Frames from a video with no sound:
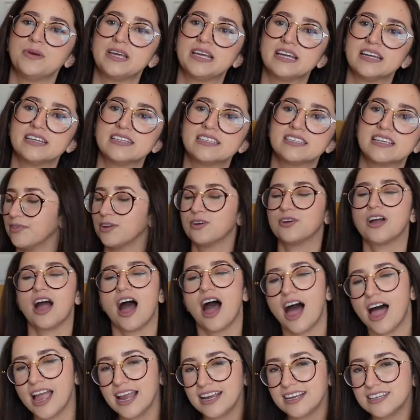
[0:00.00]
because they're
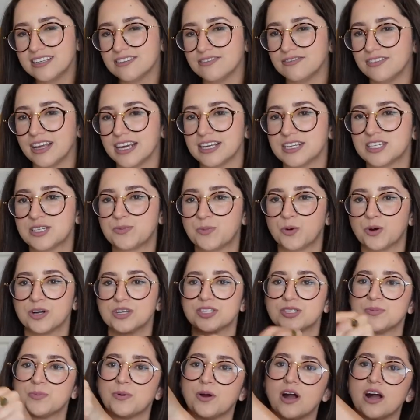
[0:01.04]
kind of like
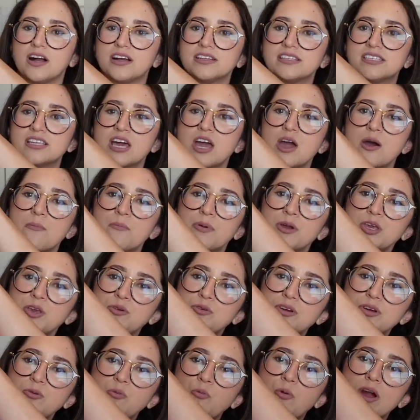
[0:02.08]
sports bras, but you
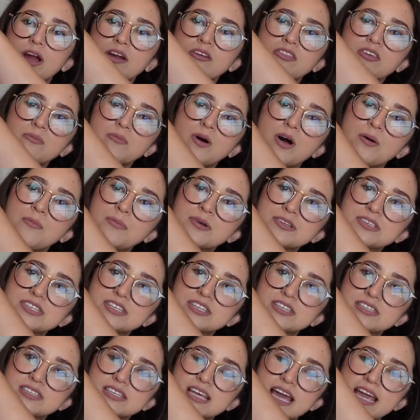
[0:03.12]
can wear them almost
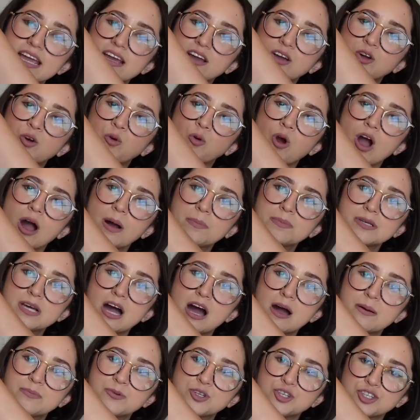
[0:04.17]
as like crop
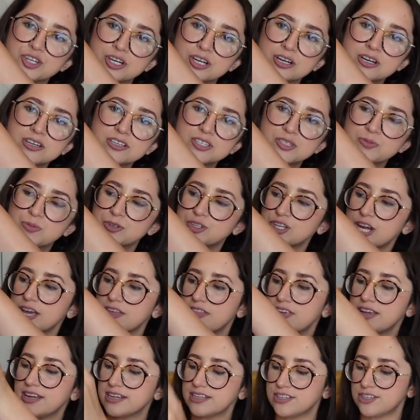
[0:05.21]
top shirts, which I
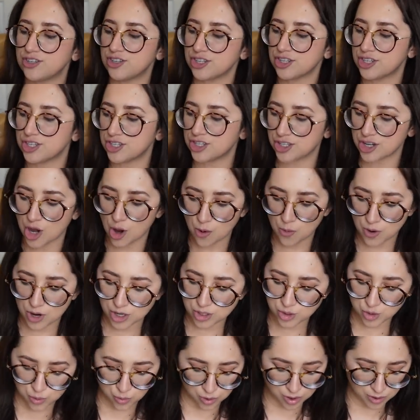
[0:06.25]
think is just so
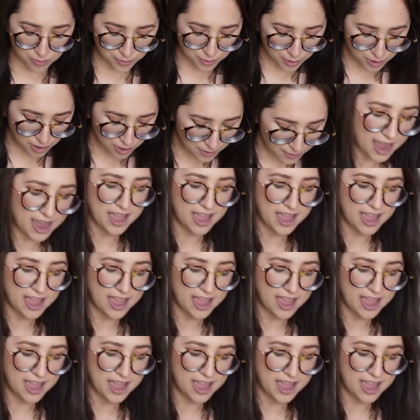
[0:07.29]
adorable.